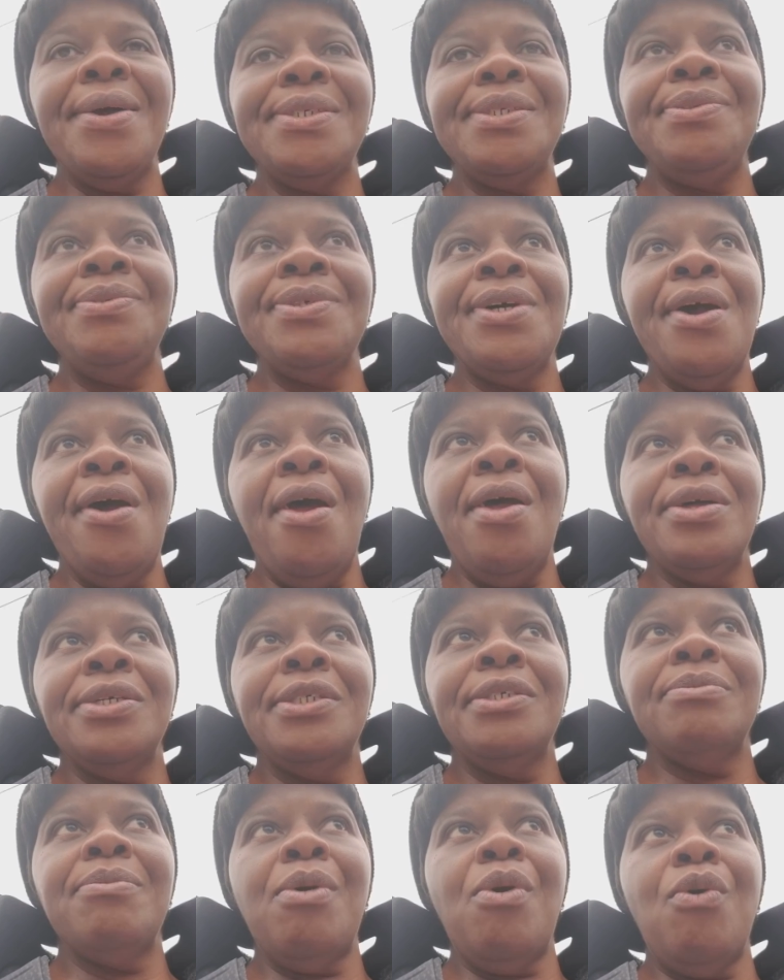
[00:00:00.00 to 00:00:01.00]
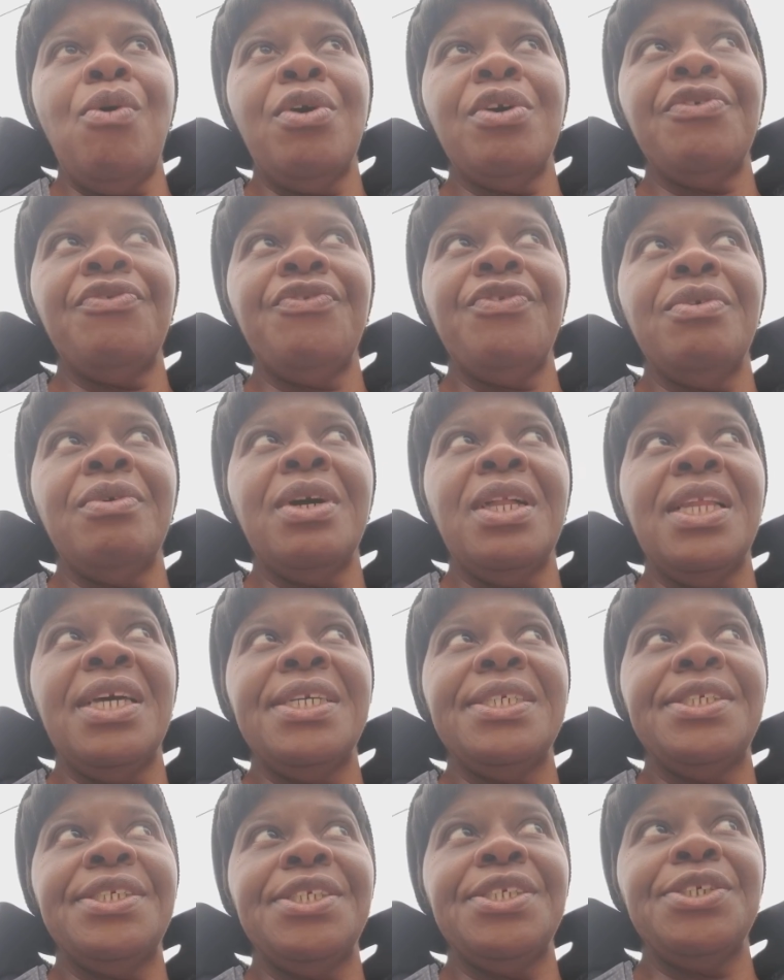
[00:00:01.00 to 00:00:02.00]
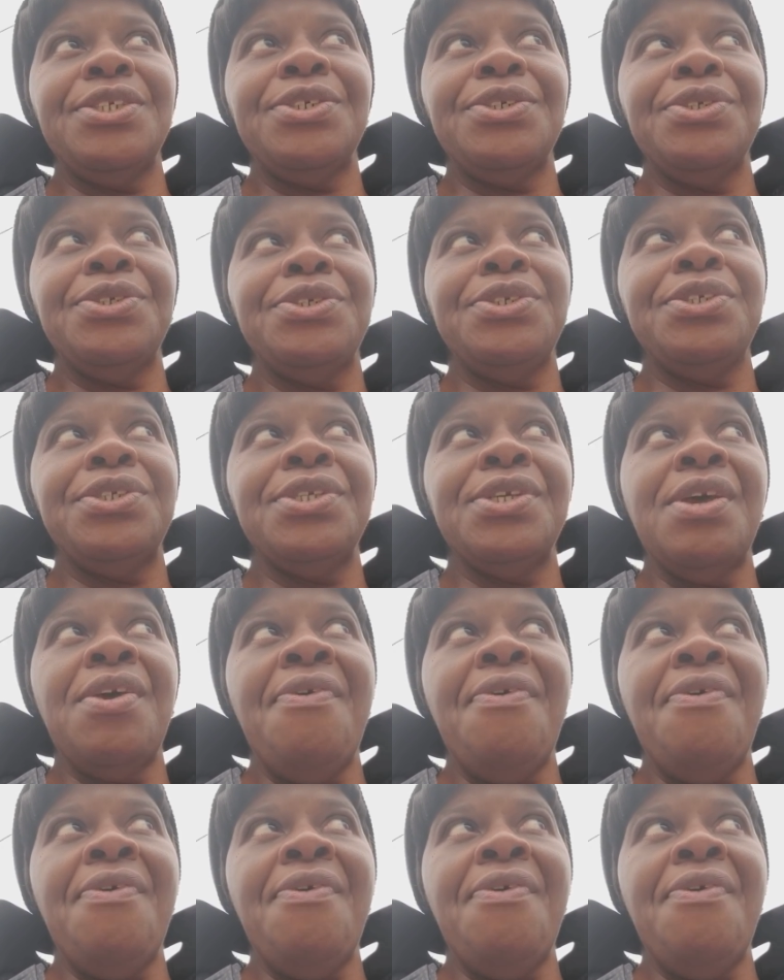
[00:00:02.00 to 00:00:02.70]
I'm gonna order from Glacio's.